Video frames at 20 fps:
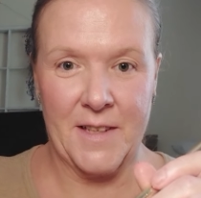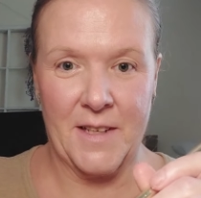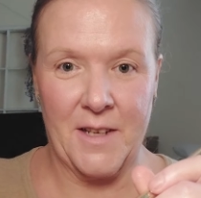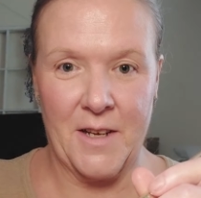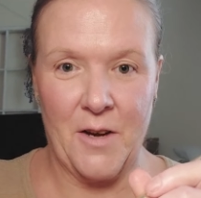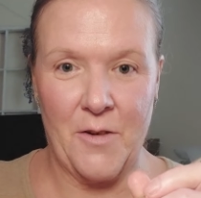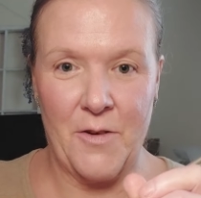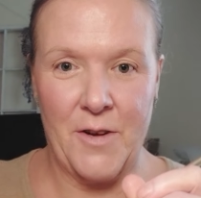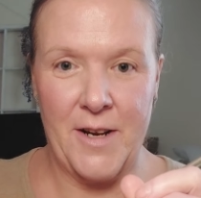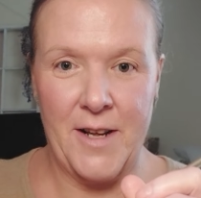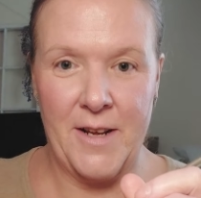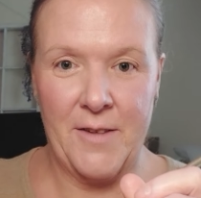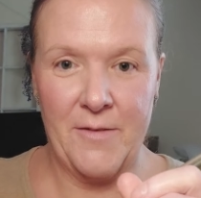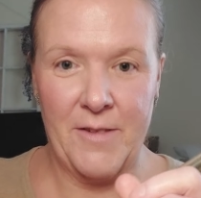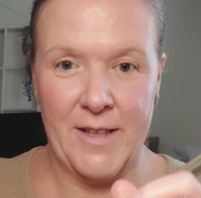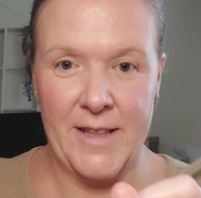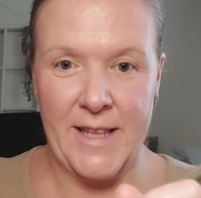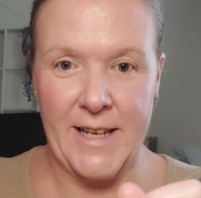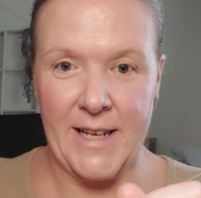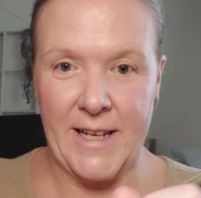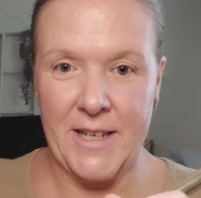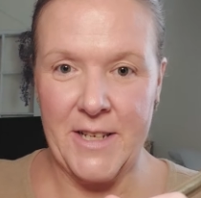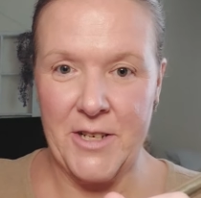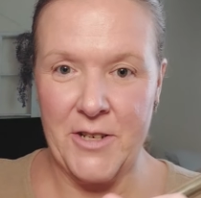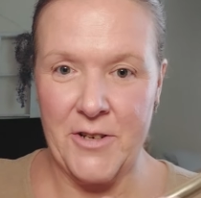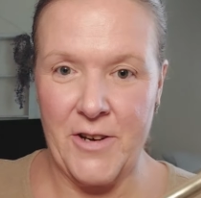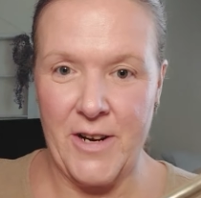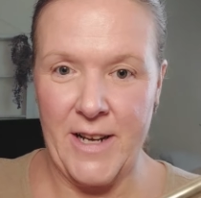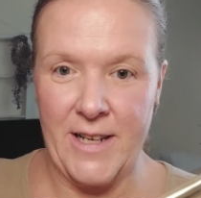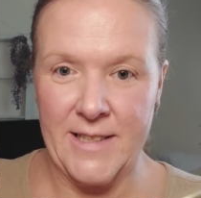going in with the
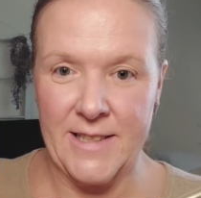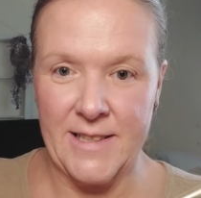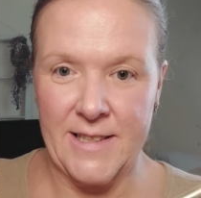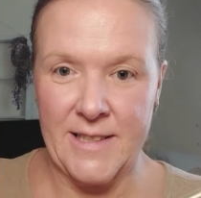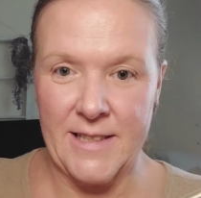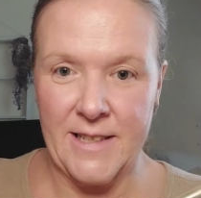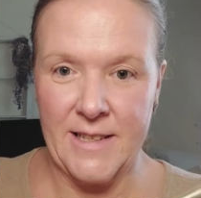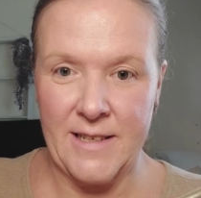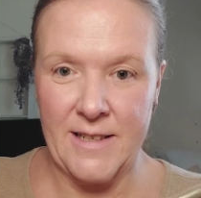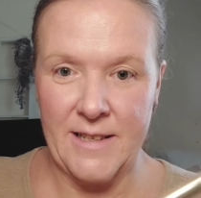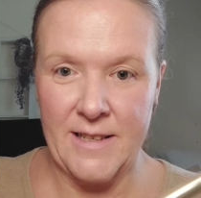Catrice.